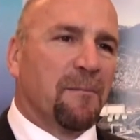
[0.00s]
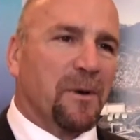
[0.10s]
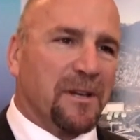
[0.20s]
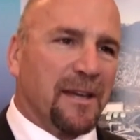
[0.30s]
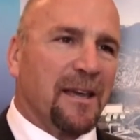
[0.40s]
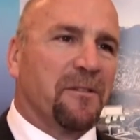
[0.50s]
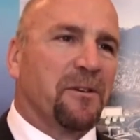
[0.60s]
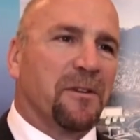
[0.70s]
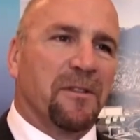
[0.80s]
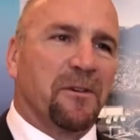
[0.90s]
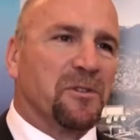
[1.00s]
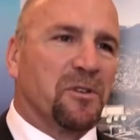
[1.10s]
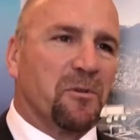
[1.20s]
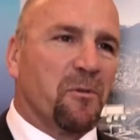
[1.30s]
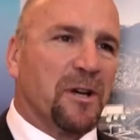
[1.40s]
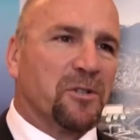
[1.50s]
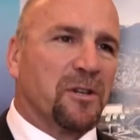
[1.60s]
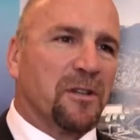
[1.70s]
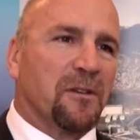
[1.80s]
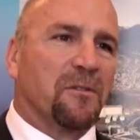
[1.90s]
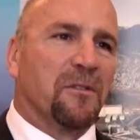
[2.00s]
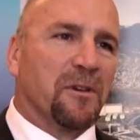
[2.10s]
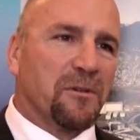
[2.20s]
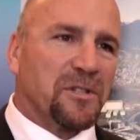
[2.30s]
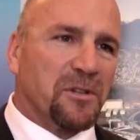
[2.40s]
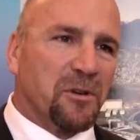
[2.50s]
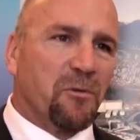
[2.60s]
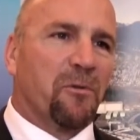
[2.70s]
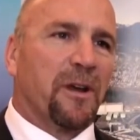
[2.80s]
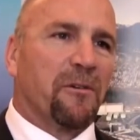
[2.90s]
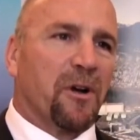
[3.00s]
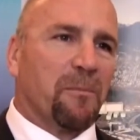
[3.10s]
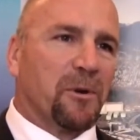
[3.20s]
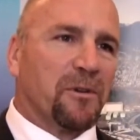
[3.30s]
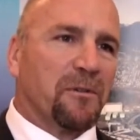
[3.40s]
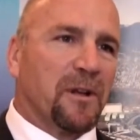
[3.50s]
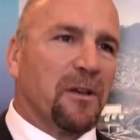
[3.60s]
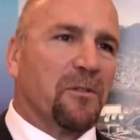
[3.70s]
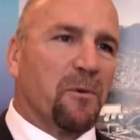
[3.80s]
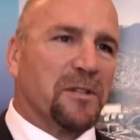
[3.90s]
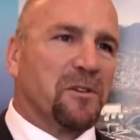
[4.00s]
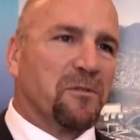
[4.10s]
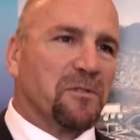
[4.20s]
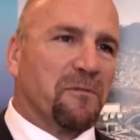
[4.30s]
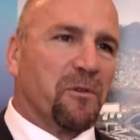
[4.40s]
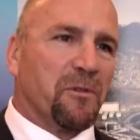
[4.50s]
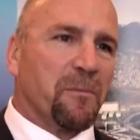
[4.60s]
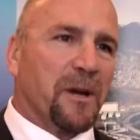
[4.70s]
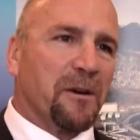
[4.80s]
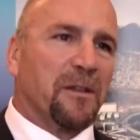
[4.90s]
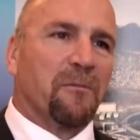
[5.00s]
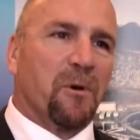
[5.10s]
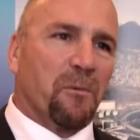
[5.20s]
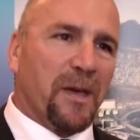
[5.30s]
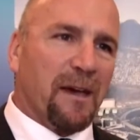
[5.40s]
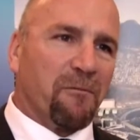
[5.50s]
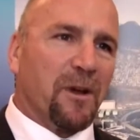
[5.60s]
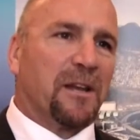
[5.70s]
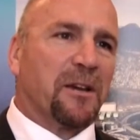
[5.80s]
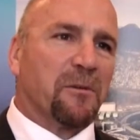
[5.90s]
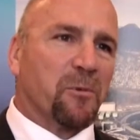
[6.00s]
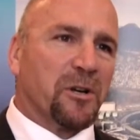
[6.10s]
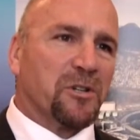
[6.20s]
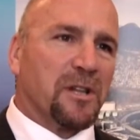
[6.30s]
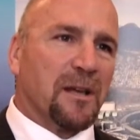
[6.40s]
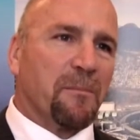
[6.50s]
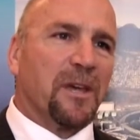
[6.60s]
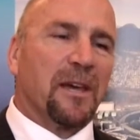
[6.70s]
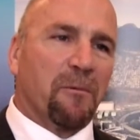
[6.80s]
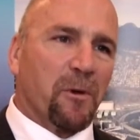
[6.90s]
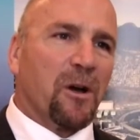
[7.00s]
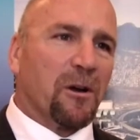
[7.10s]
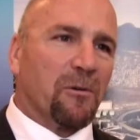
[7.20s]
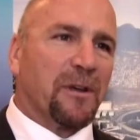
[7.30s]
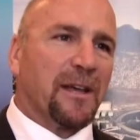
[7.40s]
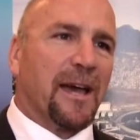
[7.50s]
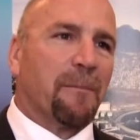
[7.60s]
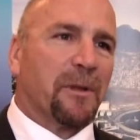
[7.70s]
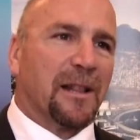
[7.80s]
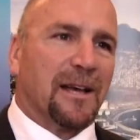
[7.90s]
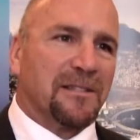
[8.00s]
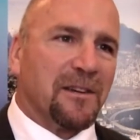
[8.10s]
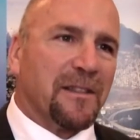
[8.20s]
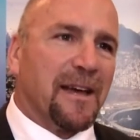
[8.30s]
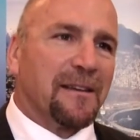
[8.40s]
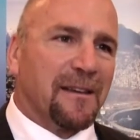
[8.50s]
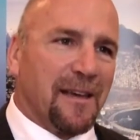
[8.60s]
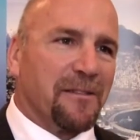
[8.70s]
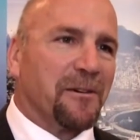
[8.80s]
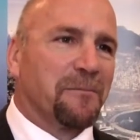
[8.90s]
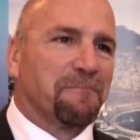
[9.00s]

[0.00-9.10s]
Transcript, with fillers: But together, there is no question that there is no greater opportunity on the west coast of North America than what we have right here in British Columbia, and we are going to capitalize on that together.